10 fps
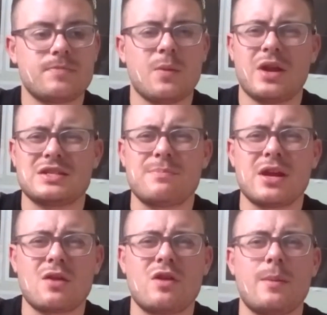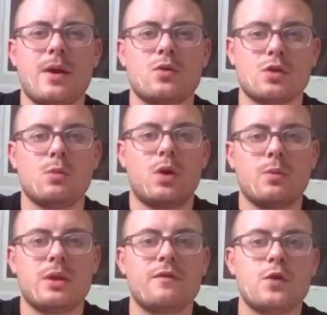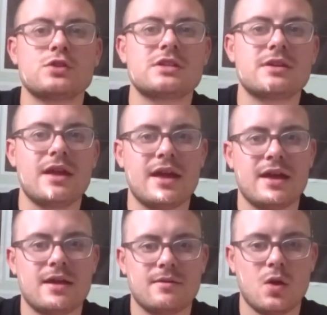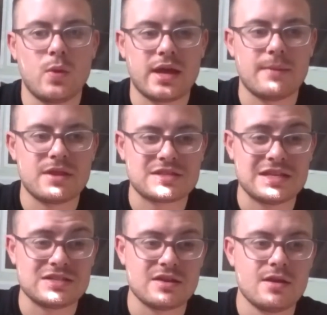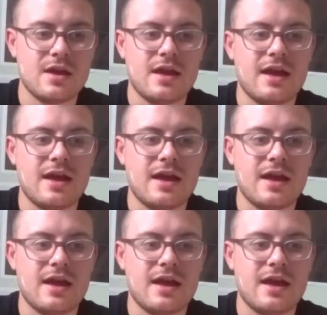and when I say break a away record, they'll want to win their first away game of the season.